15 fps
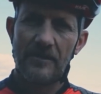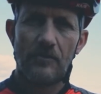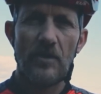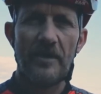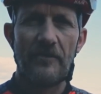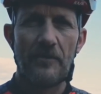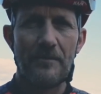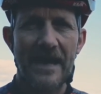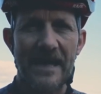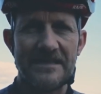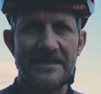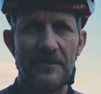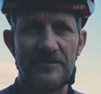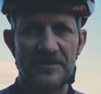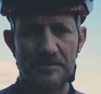with a
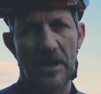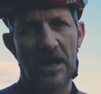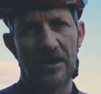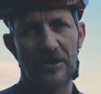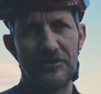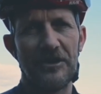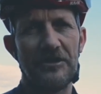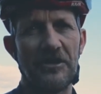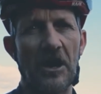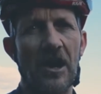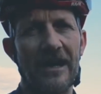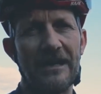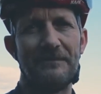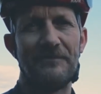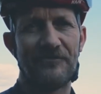massive smile on your
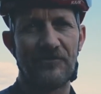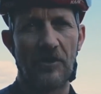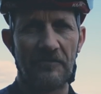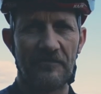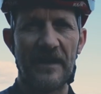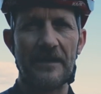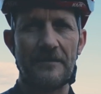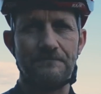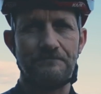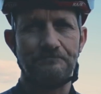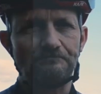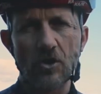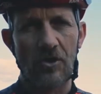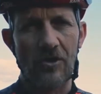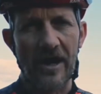dial and frothing.
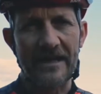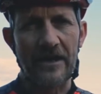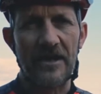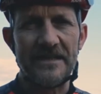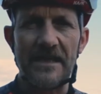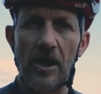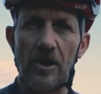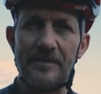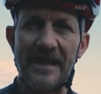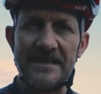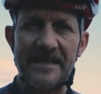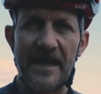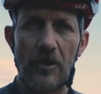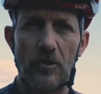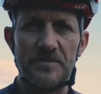All right, guys, I hope
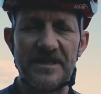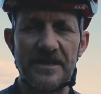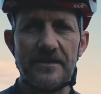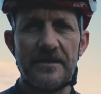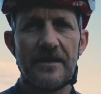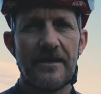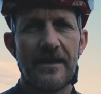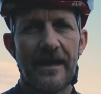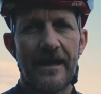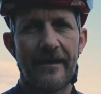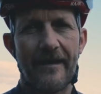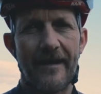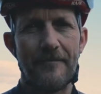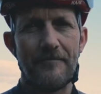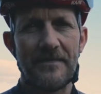that's helped.
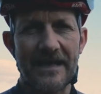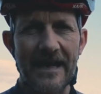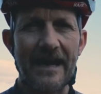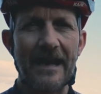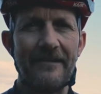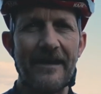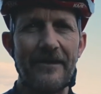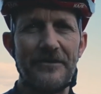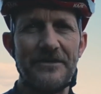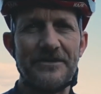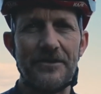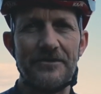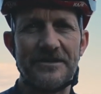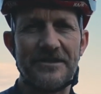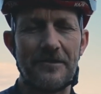Get out there and
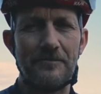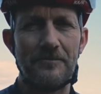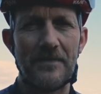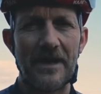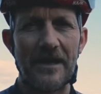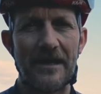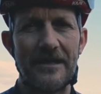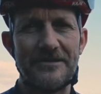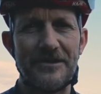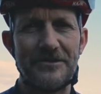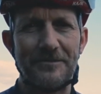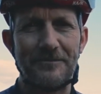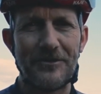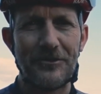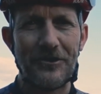do some
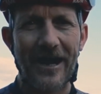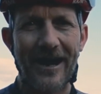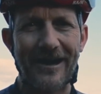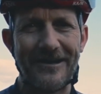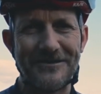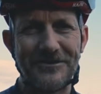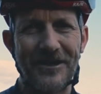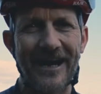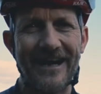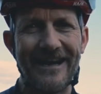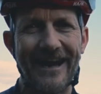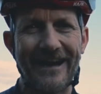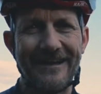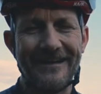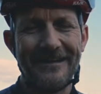good hard
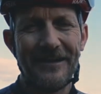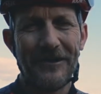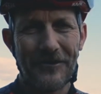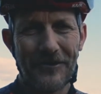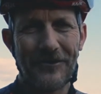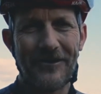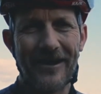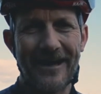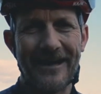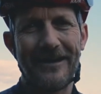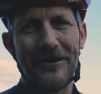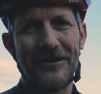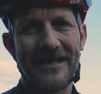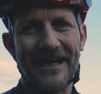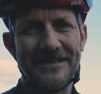training. All right,
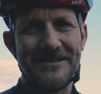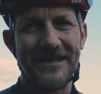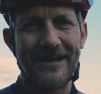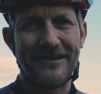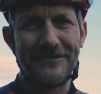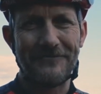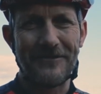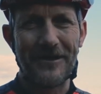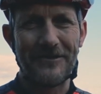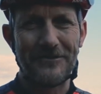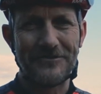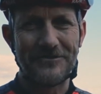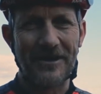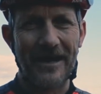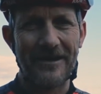I'll catch you out on the road
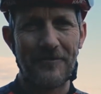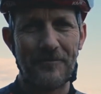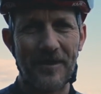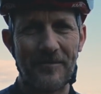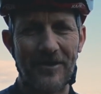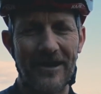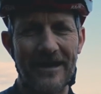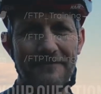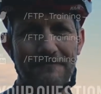or trail. Bye-bye.